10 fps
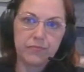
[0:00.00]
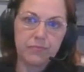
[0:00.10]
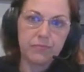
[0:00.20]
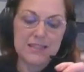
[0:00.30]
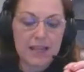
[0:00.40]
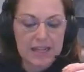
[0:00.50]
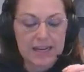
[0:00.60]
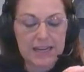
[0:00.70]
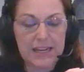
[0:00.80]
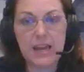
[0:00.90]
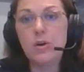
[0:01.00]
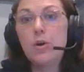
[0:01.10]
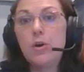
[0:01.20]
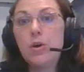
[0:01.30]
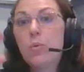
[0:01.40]
Let me say that again.
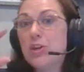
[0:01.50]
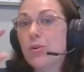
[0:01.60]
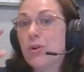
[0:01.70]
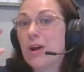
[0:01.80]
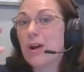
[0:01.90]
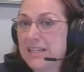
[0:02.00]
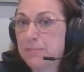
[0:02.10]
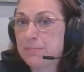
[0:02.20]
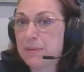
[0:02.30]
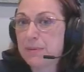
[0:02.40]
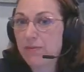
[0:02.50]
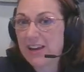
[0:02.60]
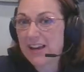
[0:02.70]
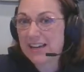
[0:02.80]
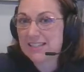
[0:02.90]
When your highest power of
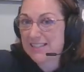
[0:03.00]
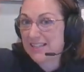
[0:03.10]
x is